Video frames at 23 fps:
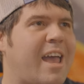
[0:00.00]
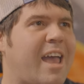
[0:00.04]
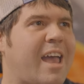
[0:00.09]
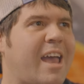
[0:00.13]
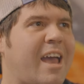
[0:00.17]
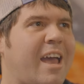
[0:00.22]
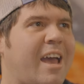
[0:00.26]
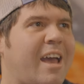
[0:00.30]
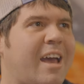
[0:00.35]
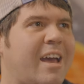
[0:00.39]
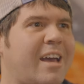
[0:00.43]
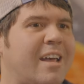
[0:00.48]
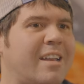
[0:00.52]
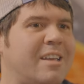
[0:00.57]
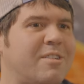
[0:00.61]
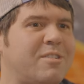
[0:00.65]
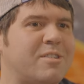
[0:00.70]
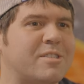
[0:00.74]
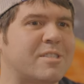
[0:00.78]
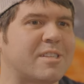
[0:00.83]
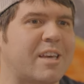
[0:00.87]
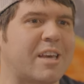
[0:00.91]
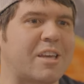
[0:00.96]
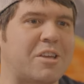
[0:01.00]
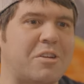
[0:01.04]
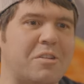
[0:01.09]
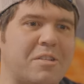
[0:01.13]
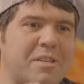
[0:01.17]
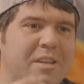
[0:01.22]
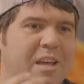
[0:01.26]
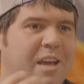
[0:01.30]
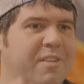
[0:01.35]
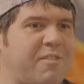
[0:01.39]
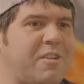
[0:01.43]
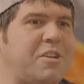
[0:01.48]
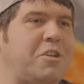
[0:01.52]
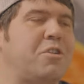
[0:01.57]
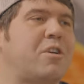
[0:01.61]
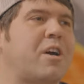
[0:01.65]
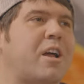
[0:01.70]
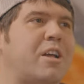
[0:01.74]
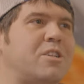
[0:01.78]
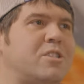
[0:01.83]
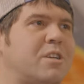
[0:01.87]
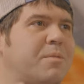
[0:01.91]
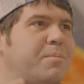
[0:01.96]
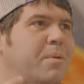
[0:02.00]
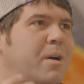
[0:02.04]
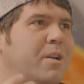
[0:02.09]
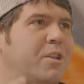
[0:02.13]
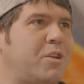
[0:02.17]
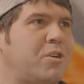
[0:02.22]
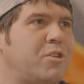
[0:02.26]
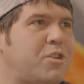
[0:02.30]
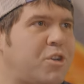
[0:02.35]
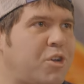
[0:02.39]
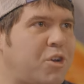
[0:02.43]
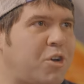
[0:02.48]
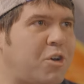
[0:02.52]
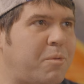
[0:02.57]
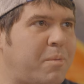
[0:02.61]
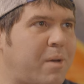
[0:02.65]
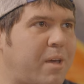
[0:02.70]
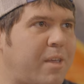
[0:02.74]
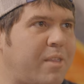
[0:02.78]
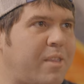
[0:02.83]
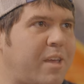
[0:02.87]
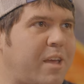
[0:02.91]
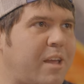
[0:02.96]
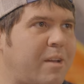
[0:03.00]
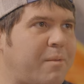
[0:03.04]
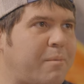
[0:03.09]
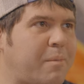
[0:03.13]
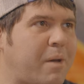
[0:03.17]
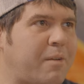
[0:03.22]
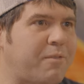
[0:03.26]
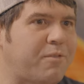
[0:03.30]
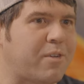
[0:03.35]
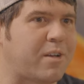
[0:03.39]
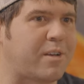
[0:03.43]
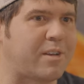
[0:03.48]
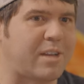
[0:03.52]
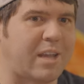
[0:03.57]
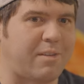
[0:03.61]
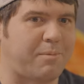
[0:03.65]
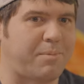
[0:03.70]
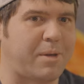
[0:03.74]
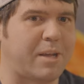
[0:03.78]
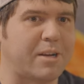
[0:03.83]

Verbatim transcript: And he was like, Devin, you got to jump on YouTube. And then my friend Dave